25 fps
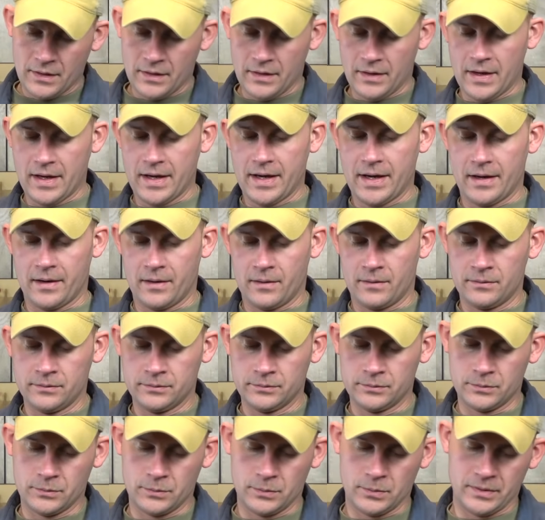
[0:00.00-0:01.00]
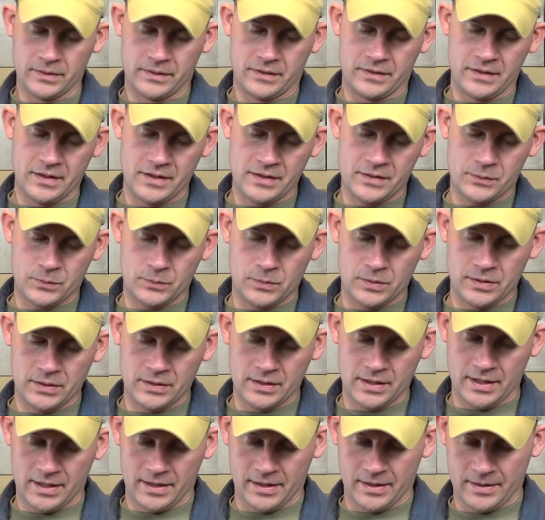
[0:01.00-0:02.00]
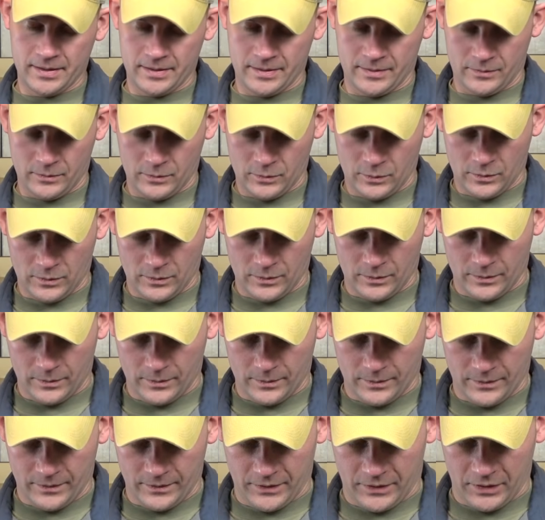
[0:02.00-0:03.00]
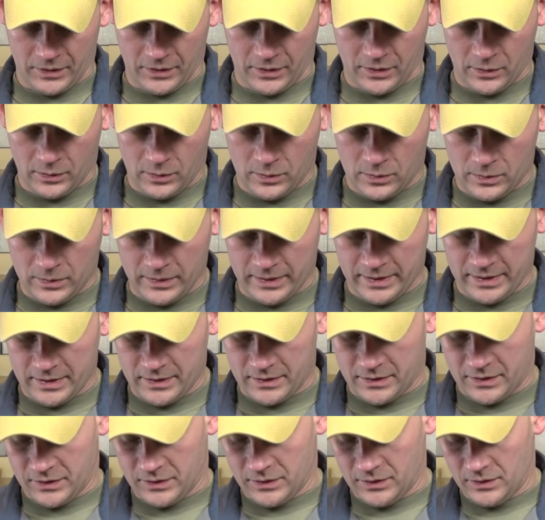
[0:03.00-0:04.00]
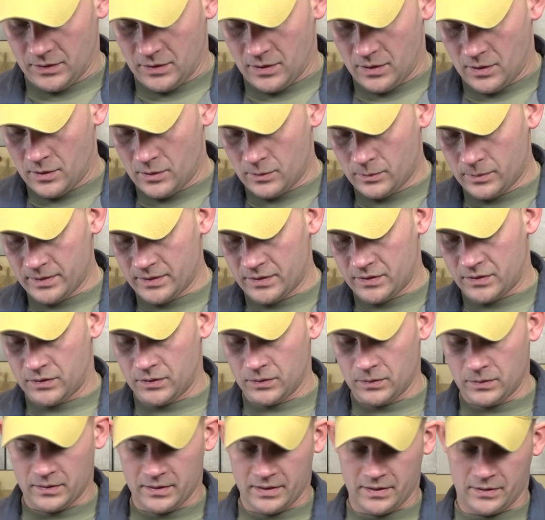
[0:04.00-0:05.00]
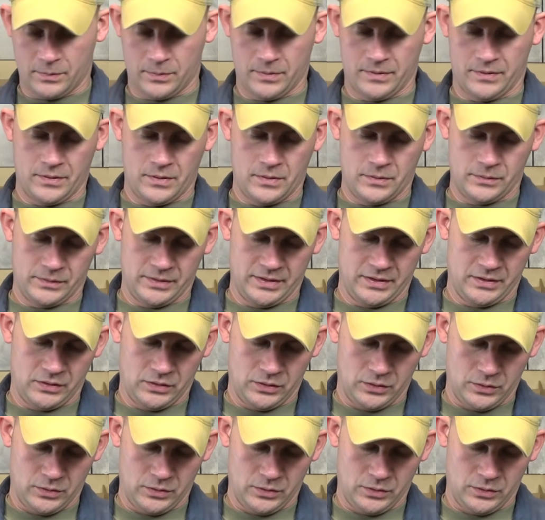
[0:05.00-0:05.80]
Now, with this one, the goal is to always do this with only